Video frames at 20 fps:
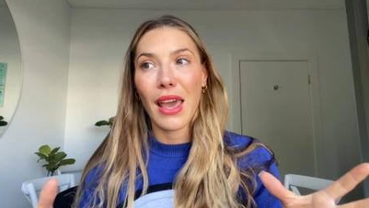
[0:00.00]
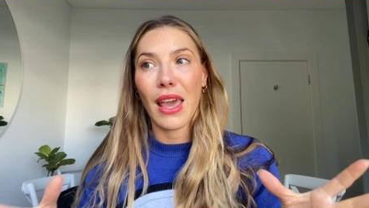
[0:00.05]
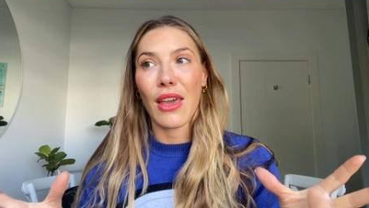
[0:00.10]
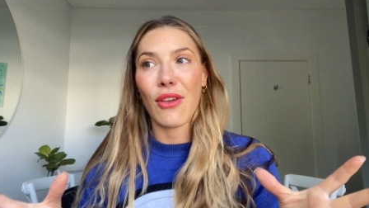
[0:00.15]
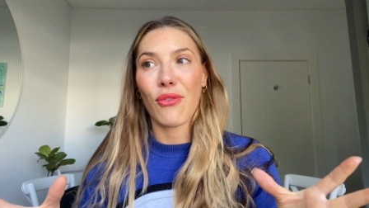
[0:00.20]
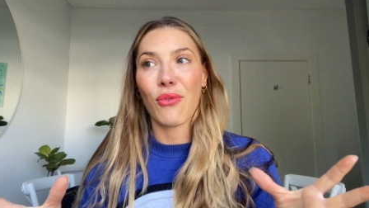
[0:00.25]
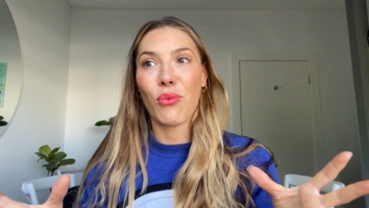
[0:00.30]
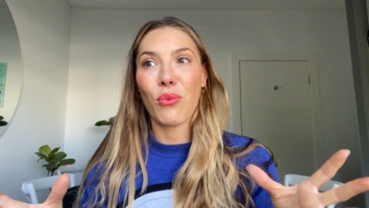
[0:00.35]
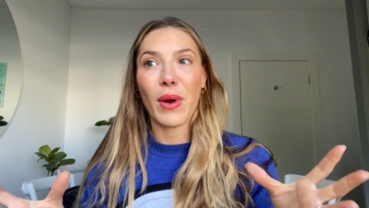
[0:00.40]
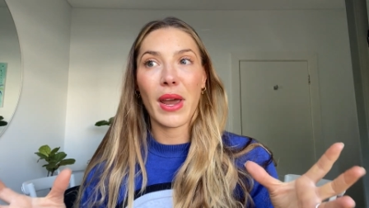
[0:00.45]

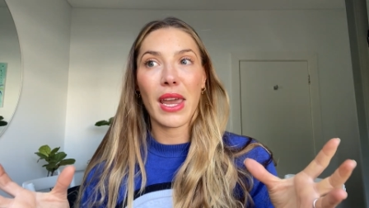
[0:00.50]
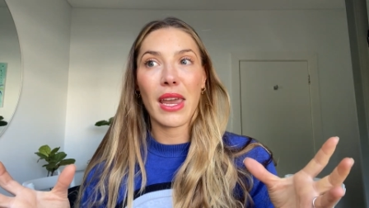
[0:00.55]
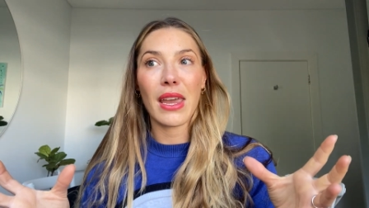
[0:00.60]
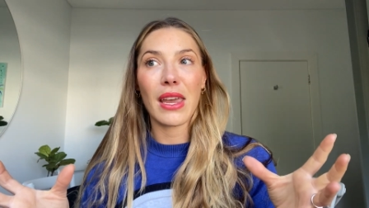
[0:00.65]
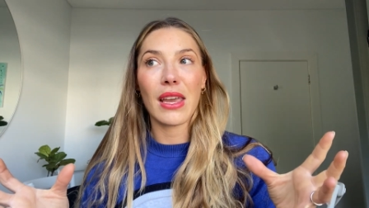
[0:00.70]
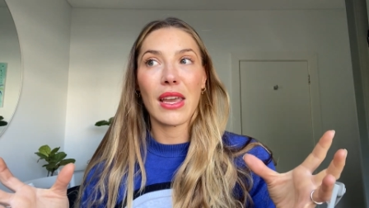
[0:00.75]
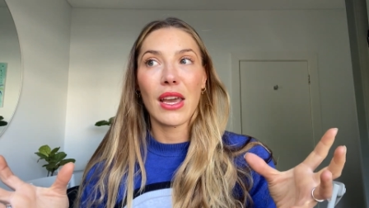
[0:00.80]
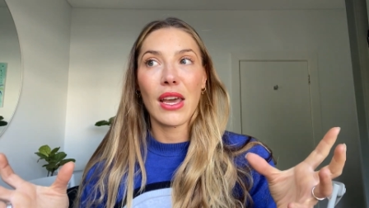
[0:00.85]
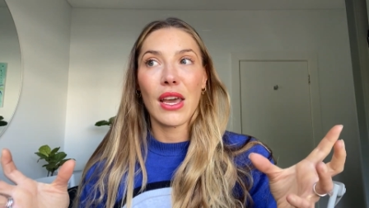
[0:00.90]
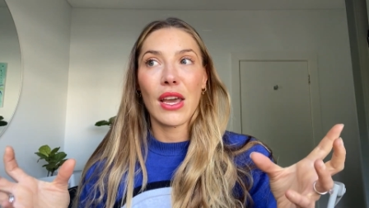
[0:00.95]
If
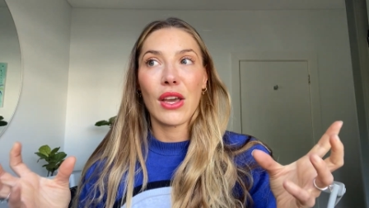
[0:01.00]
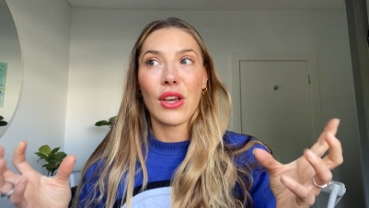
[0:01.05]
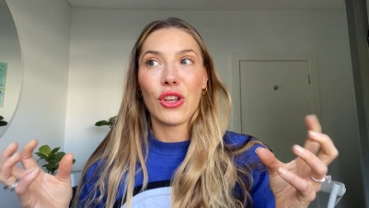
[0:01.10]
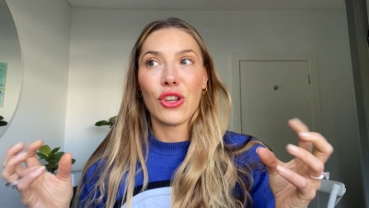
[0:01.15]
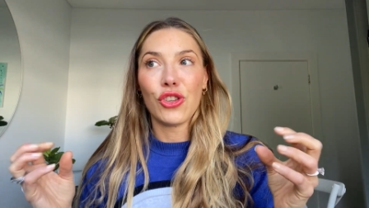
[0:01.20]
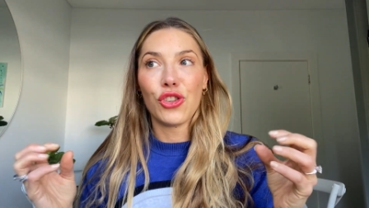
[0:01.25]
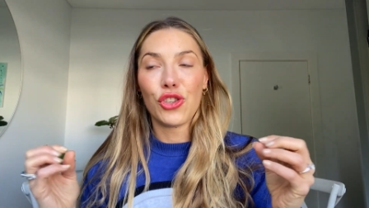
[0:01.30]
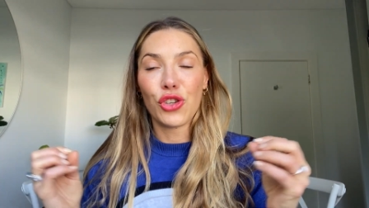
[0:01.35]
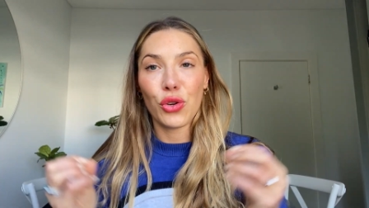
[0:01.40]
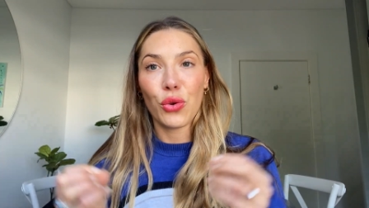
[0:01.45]
we
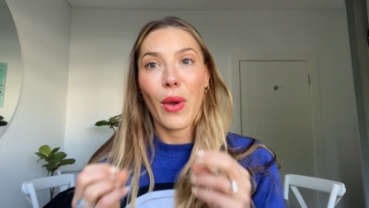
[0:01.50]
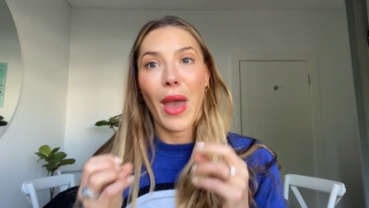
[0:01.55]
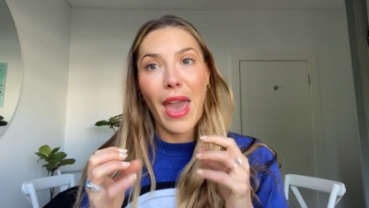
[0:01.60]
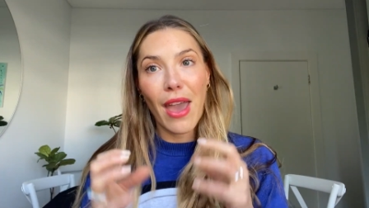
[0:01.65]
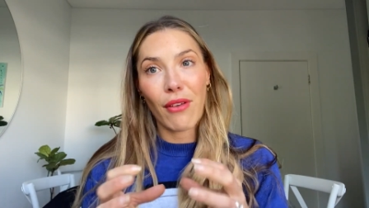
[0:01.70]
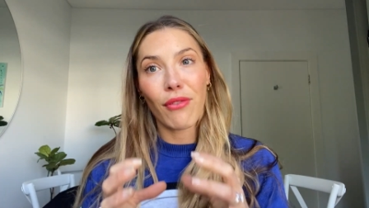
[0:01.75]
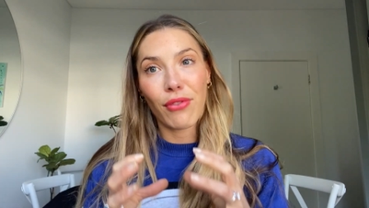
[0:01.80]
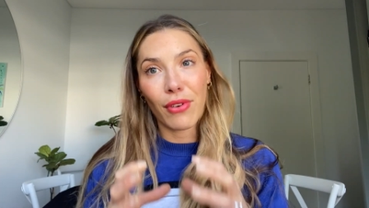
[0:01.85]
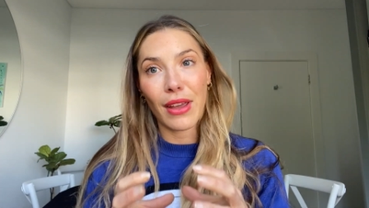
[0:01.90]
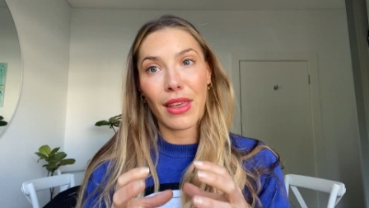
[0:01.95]
do
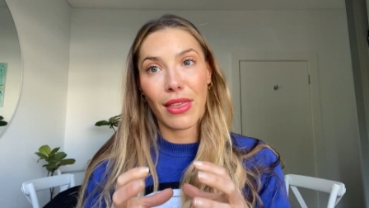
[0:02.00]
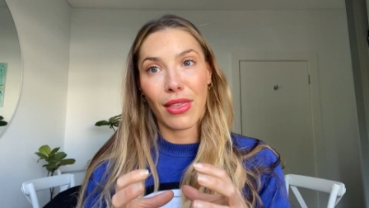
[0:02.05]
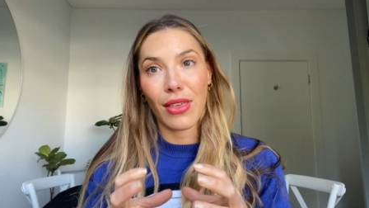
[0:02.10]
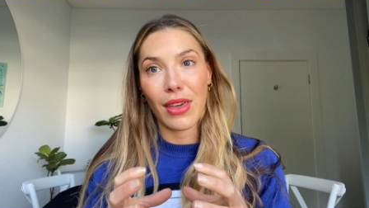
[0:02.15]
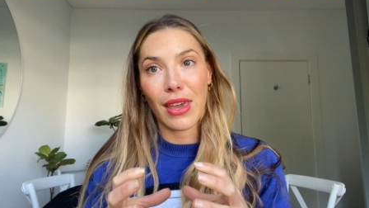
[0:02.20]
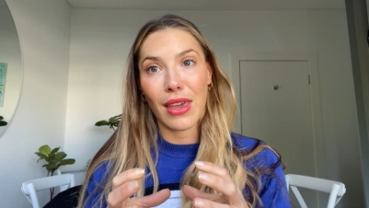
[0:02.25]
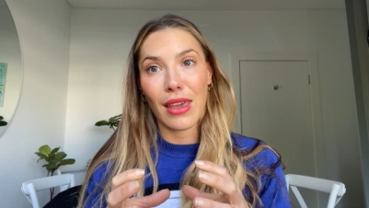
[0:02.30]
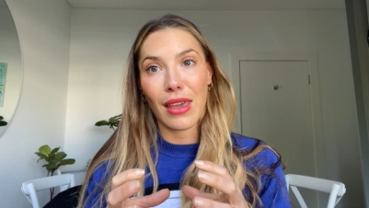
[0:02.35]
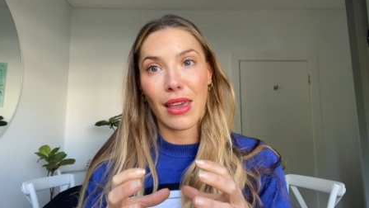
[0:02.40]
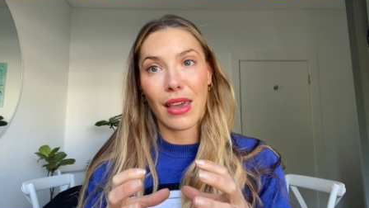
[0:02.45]

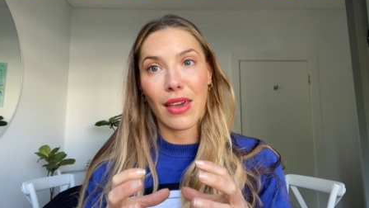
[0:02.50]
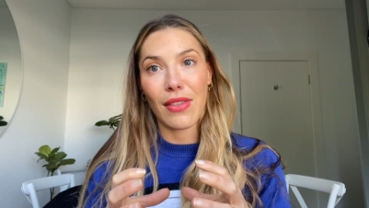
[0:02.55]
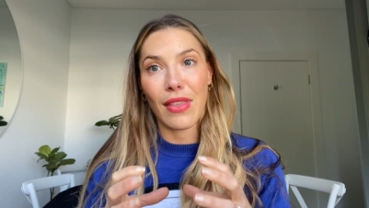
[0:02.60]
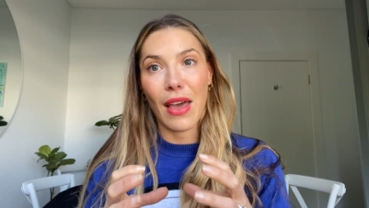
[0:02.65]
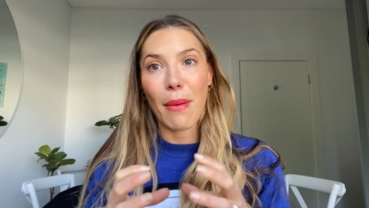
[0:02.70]
everything